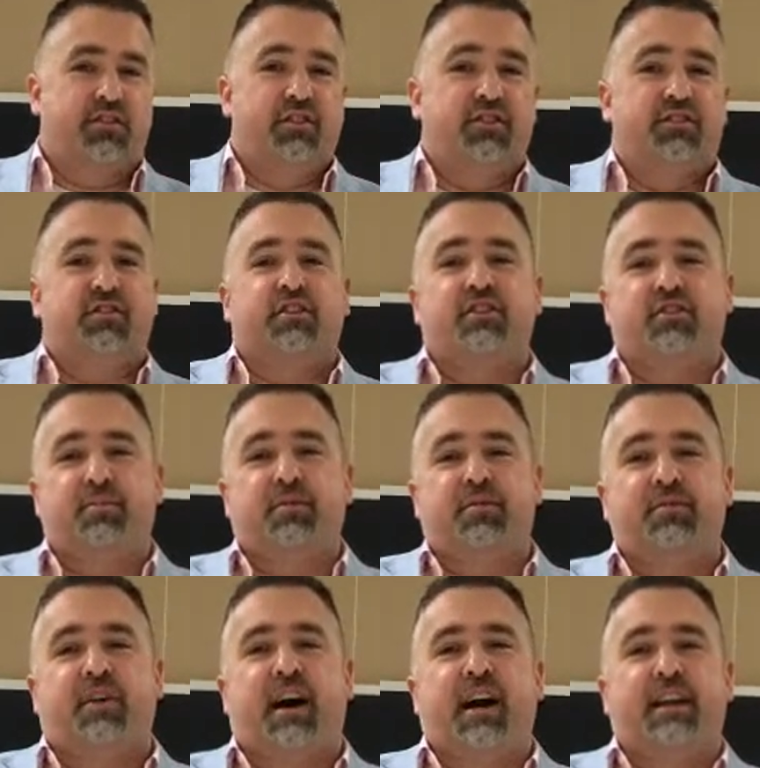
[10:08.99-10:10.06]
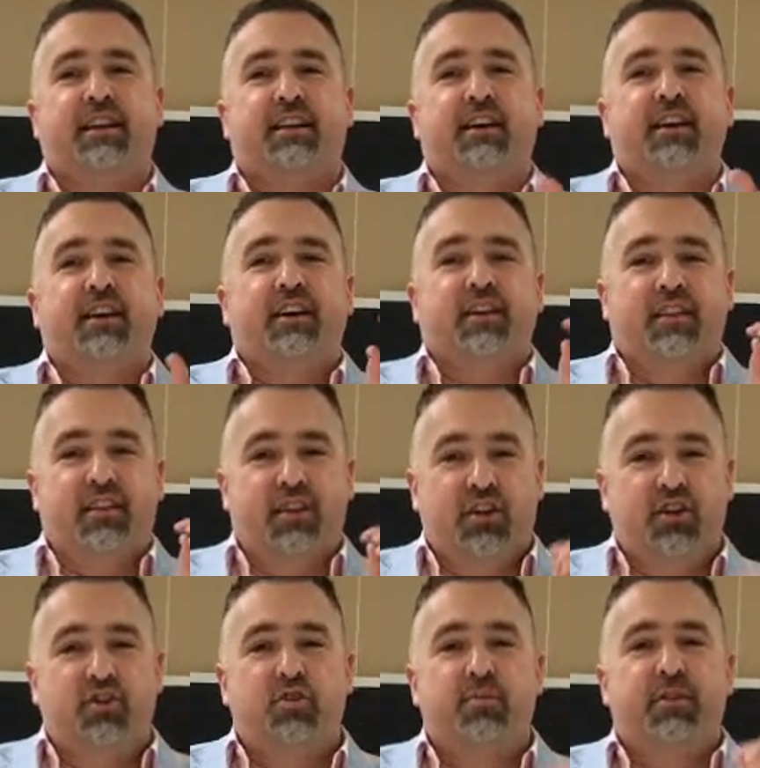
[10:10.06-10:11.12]
The church provided the
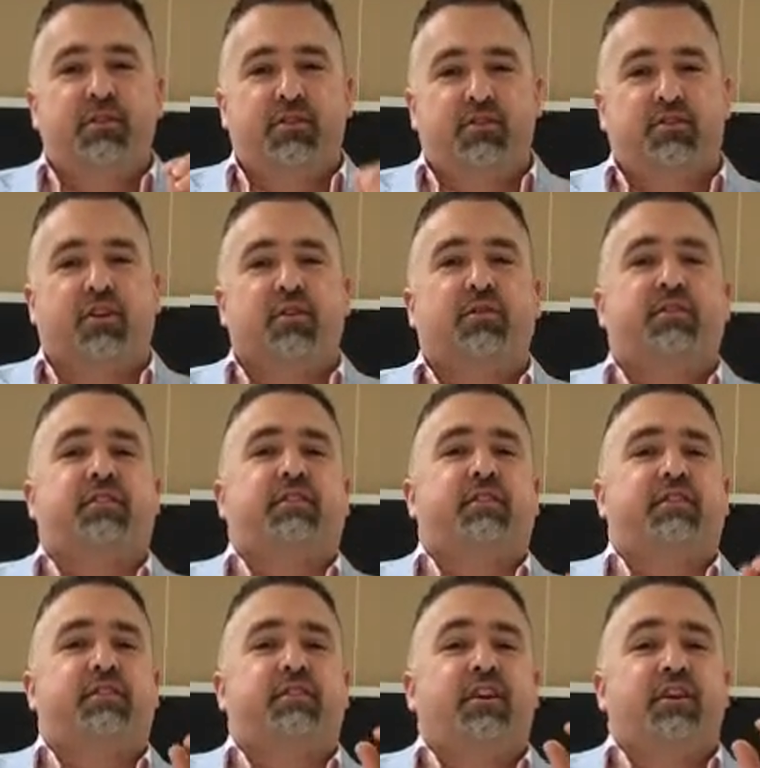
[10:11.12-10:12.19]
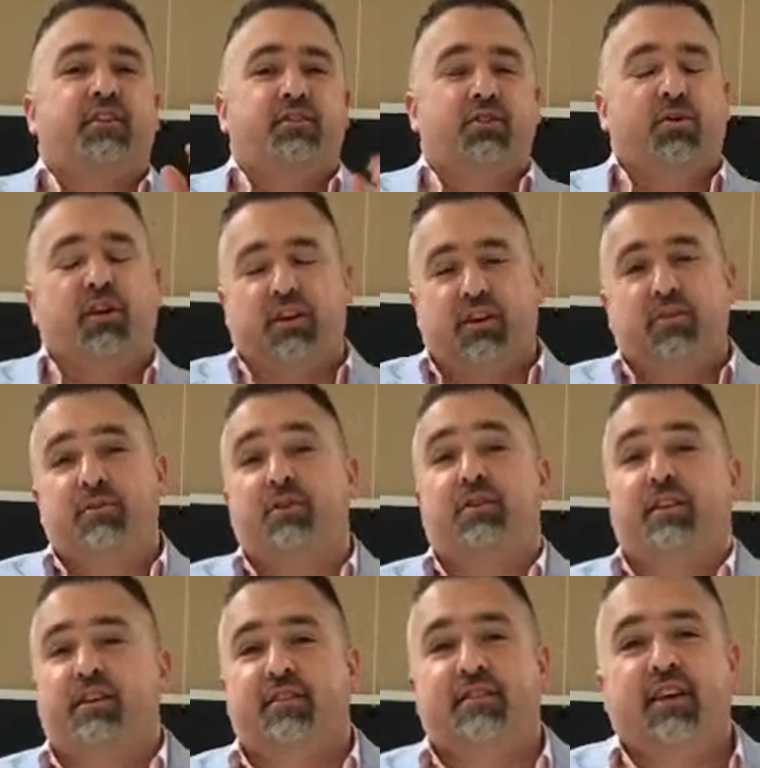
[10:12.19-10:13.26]
human services to our
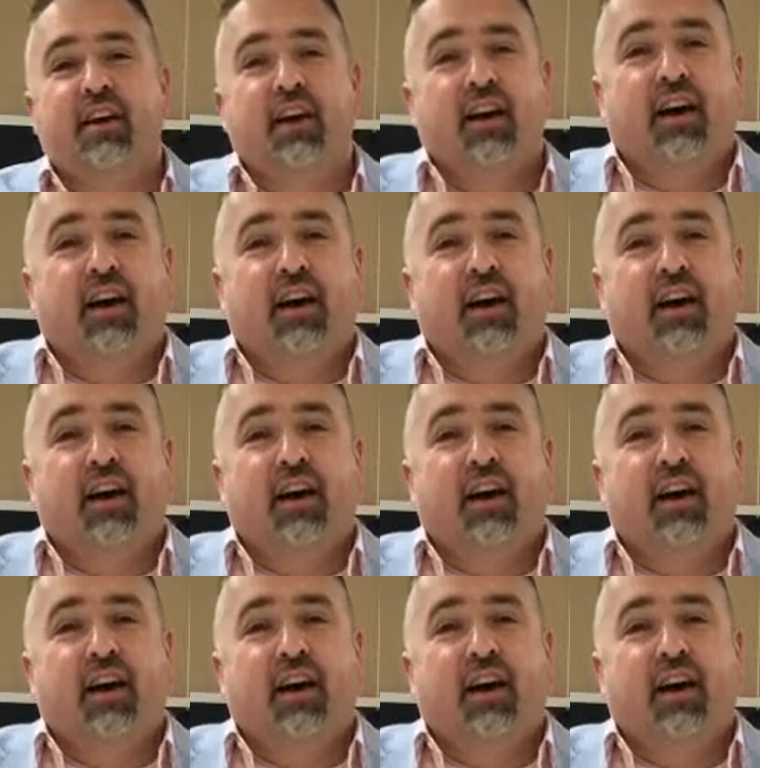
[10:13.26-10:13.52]
communities.